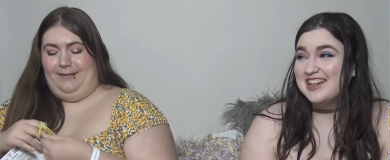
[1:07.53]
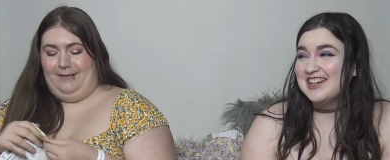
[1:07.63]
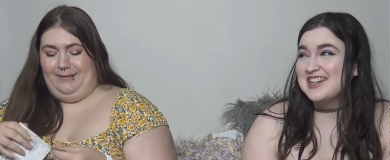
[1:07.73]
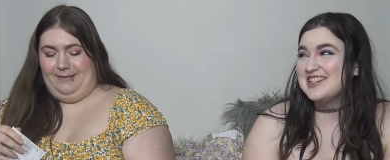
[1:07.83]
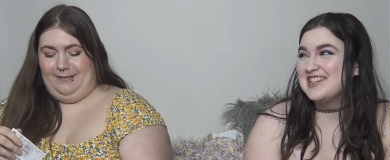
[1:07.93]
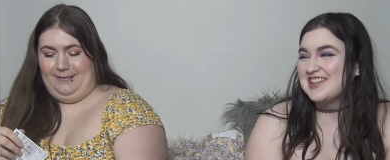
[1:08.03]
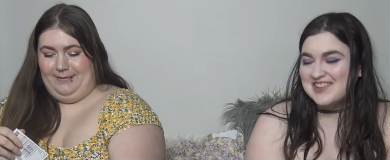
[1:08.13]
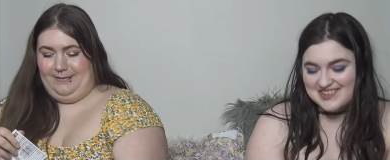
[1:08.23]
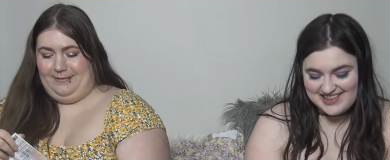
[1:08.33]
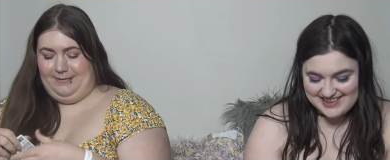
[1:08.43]
Speaker 1: this is
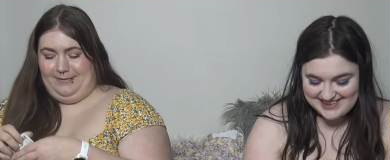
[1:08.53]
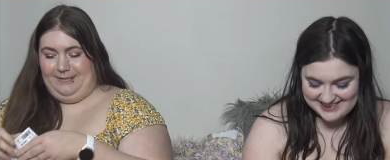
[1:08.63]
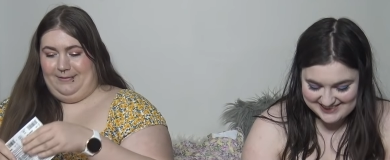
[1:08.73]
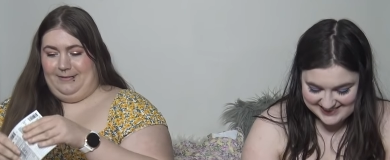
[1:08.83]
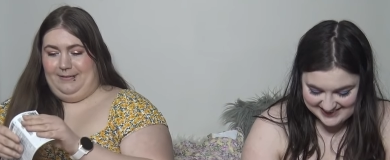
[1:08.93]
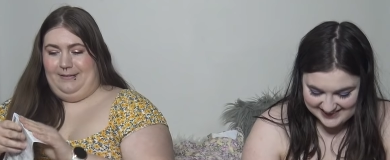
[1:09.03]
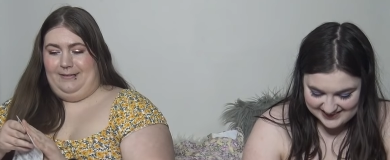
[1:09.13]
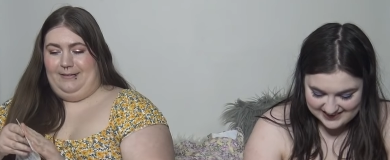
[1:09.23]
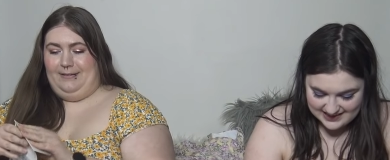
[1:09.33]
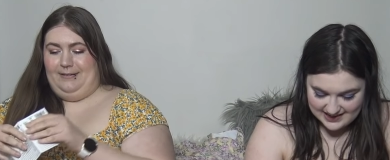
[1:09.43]
so weird.
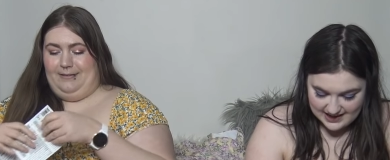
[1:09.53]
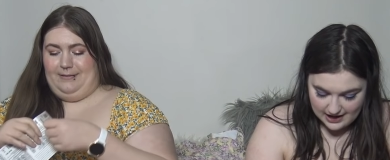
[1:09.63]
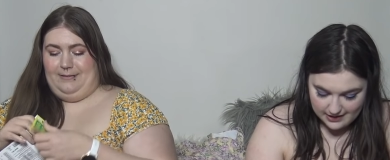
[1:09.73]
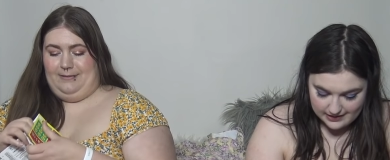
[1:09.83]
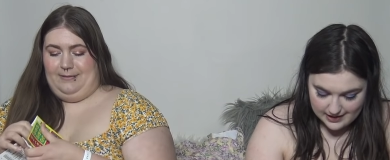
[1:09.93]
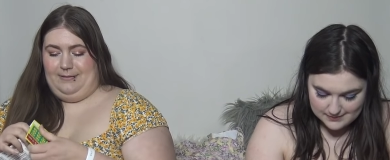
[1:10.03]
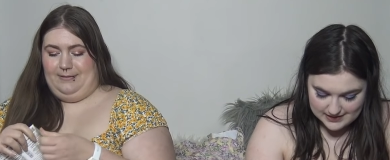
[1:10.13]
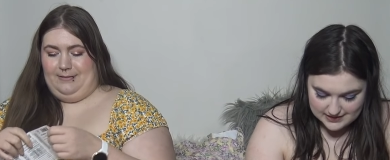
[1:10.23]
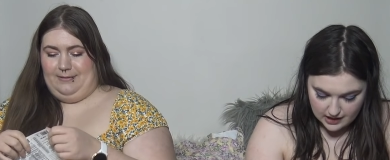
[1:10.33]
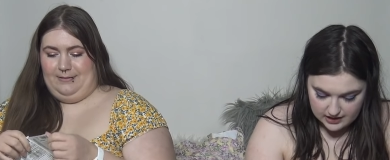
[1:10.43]
Okay, I'm
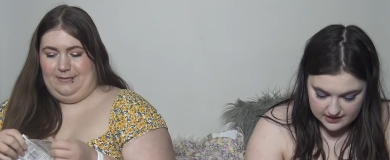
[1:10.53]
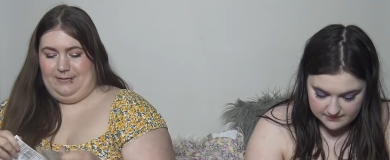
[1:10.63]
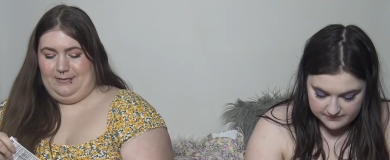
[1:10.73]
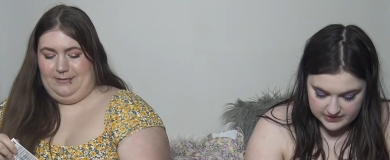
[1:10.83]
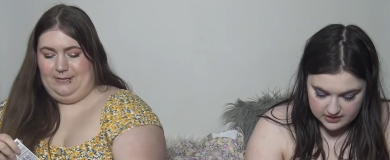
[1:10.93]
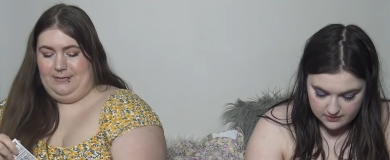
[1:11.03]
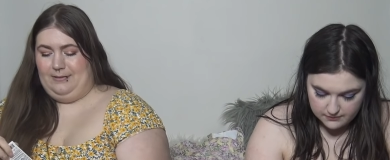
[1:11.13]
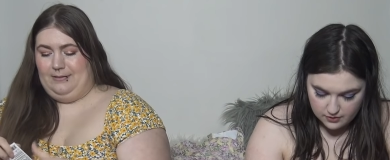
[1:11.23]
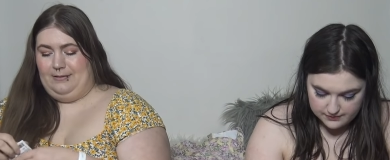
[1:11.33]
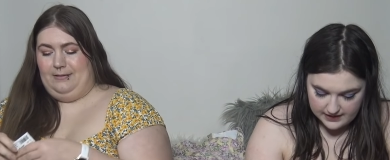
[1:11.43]
getting started. The
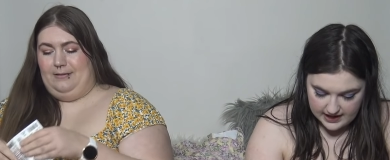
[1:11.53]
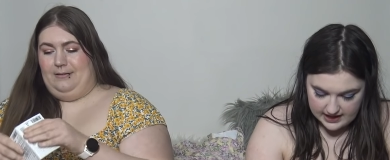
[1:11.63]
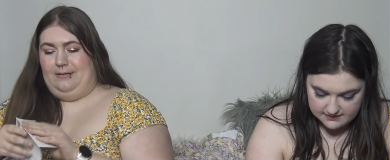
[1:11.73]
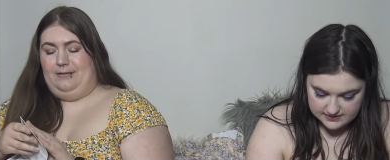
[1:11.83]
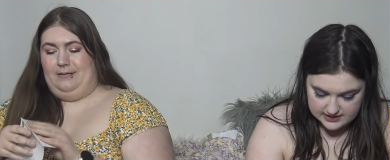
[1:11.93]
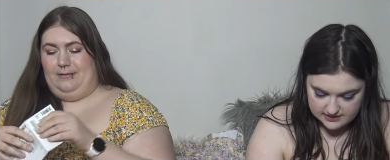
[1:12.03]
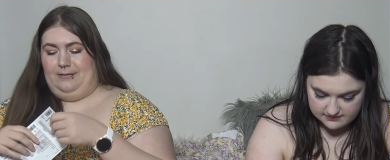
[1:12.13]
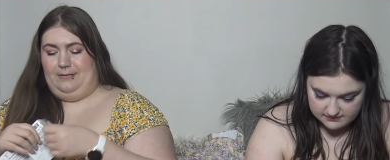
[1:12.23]
four fives.